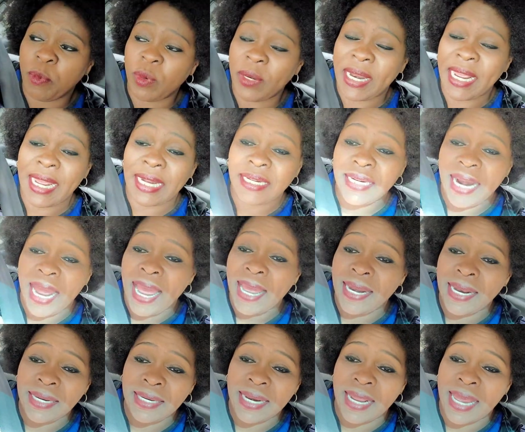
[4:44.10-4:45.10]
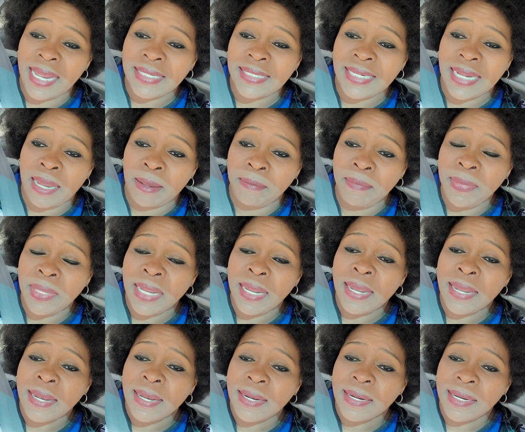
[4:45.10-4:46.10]
they try that
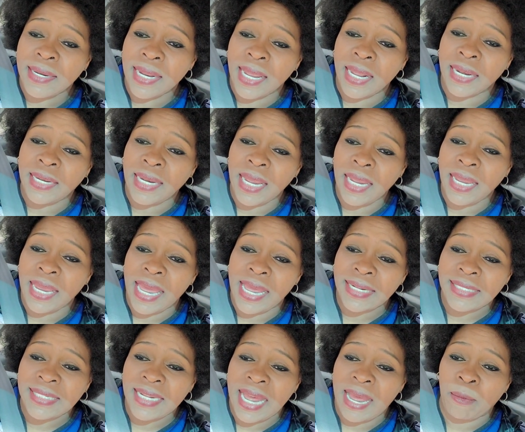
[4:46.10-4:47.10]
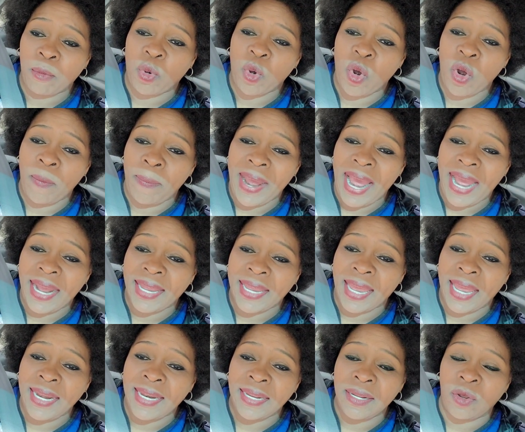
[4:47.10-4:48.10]
exam, they take exam, go back,
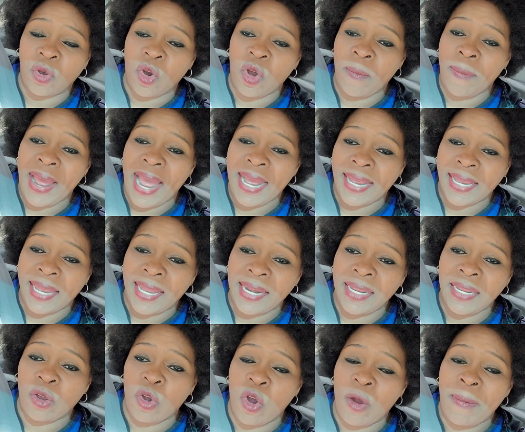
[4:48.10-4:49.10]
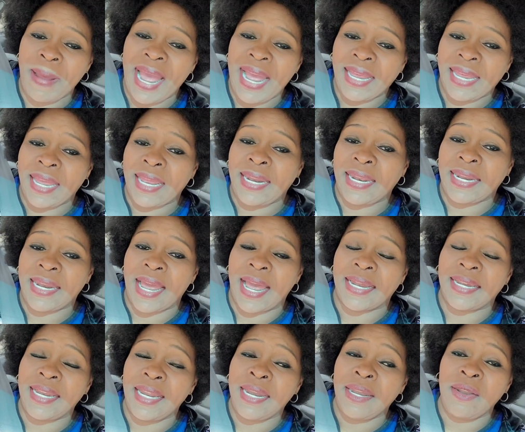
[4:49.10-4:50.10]
get it, go back, get it, go back, get it,
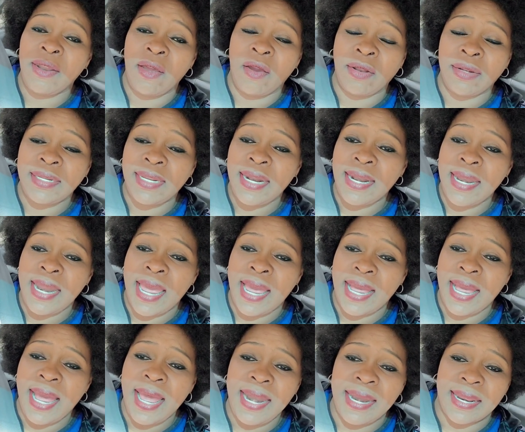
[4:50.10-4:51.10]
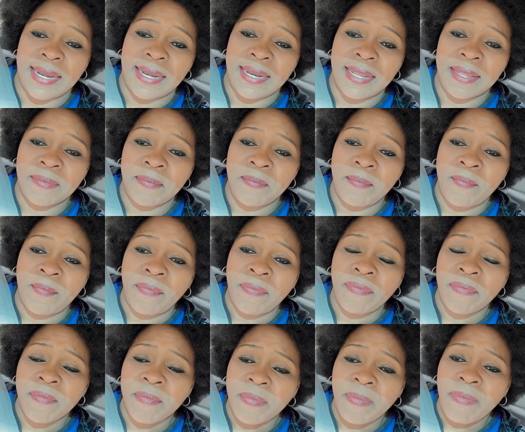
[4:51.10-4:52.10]
and then until they get it.
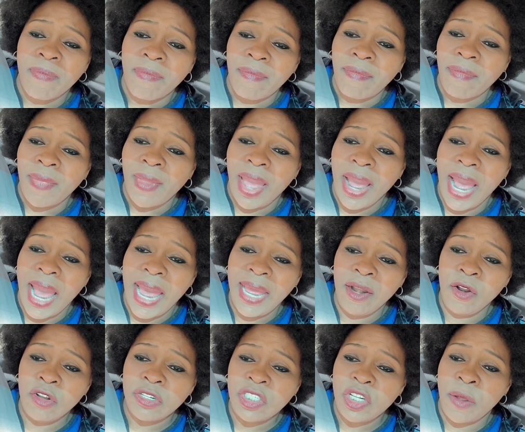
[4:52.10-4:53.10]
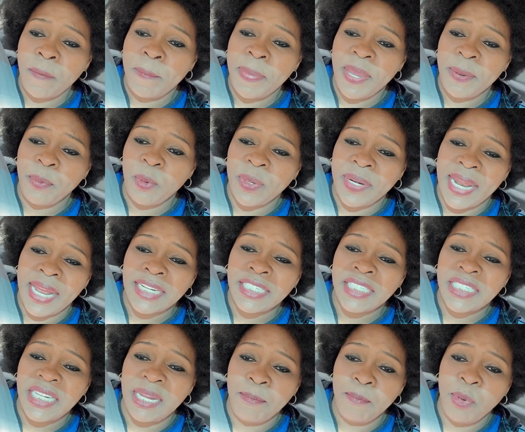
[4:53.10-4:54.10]
I know some people that
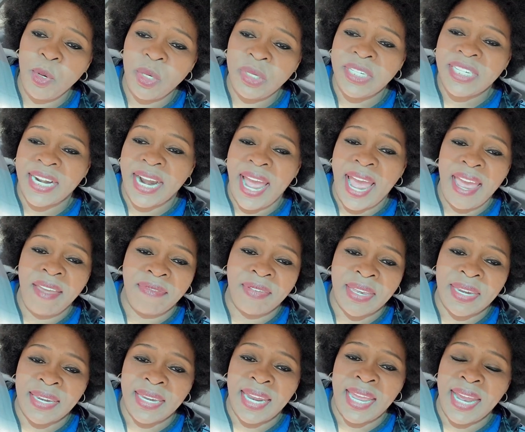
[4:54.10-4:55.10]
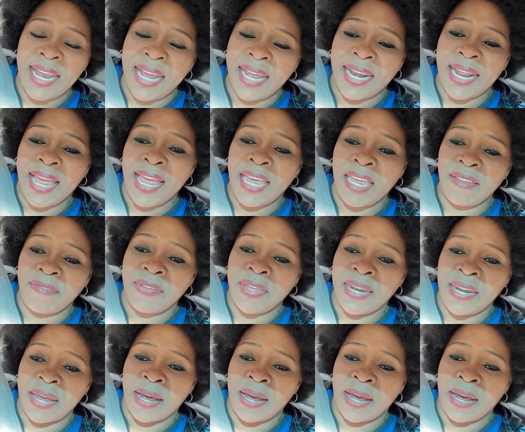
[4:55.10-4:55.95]
simple driving, they cannot even,